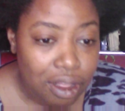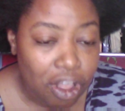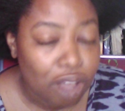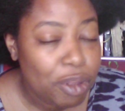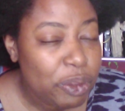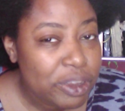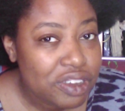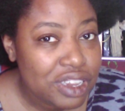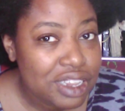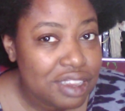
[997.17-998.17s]
on my wish
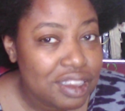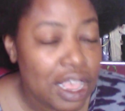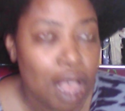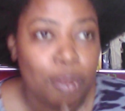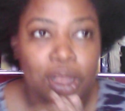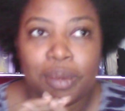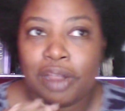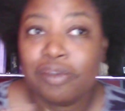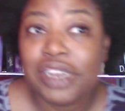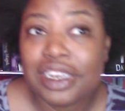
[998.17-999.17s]
list, but I'm
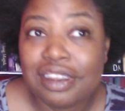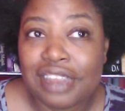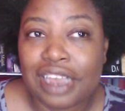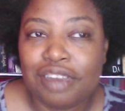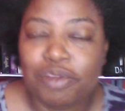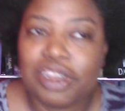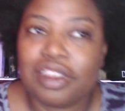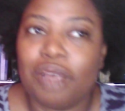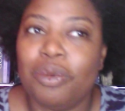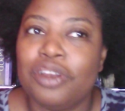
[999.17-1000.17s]
not reading Zenny because
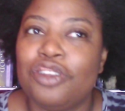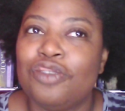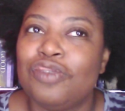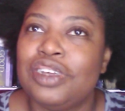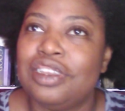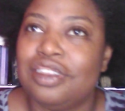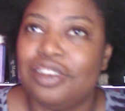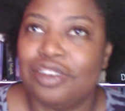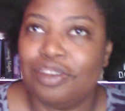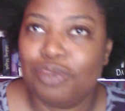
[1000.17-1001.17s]
I wanted to read the
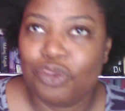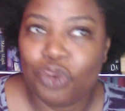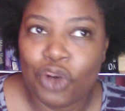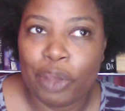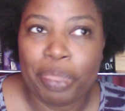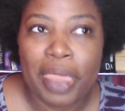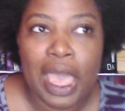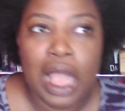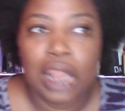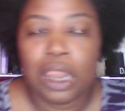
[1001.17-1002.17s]
series before.
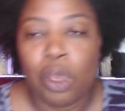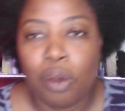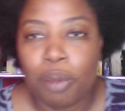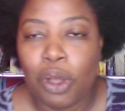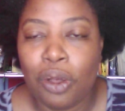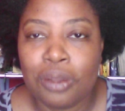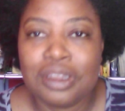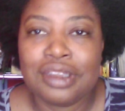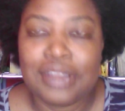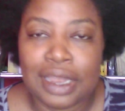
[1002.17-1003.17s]
Lo and
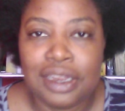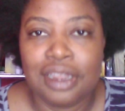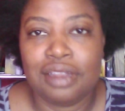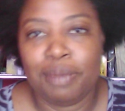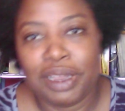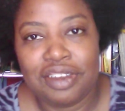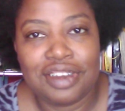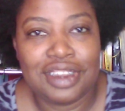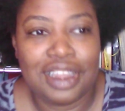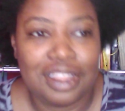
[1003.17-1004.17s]
behold, Zenny is
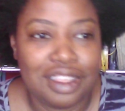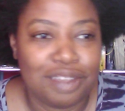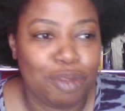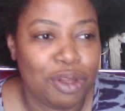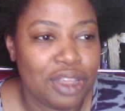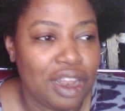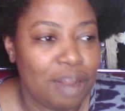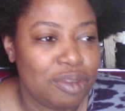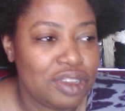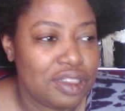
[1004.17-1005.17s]
mentioned in this book, and
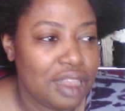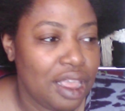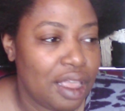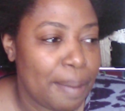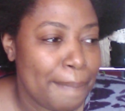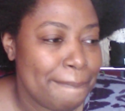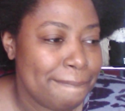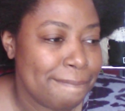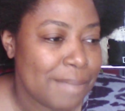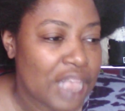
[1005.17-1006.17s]
I'm just like,
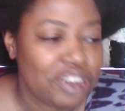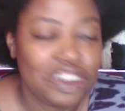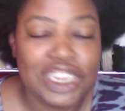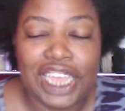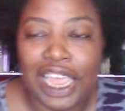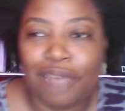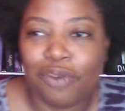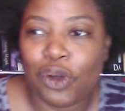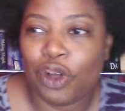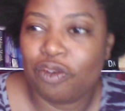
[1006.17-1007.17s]
she came
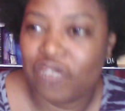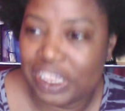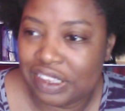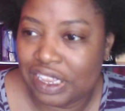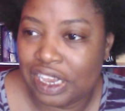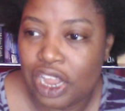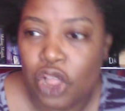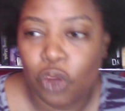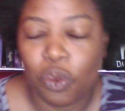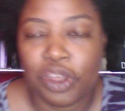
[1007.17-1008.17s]
for a visit
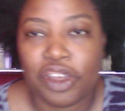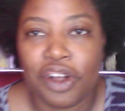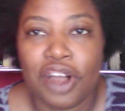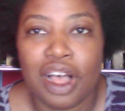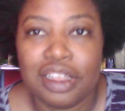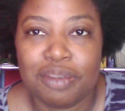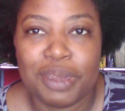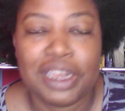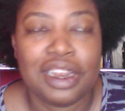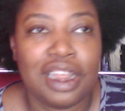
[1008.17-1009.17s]
with her
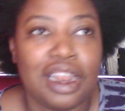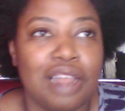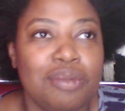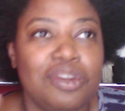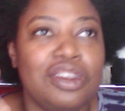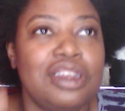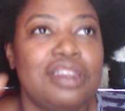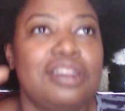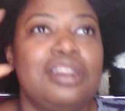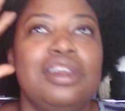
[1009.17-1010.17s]
husband, and I'm
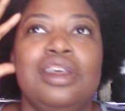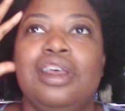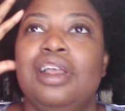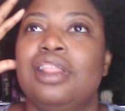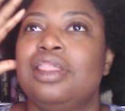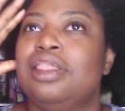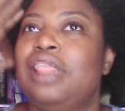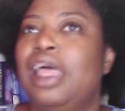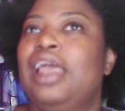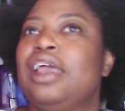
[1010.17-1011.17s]
just
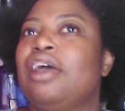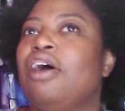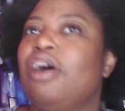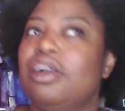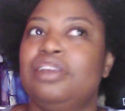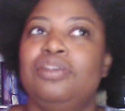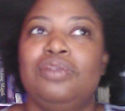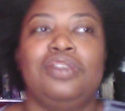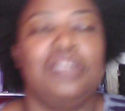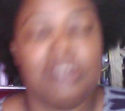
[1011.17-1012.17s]
like, are you
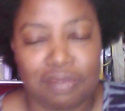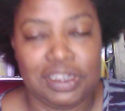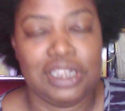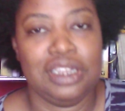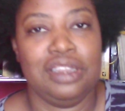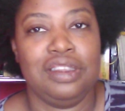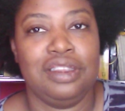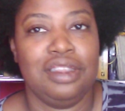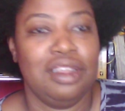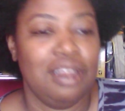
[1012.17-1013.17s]
serious?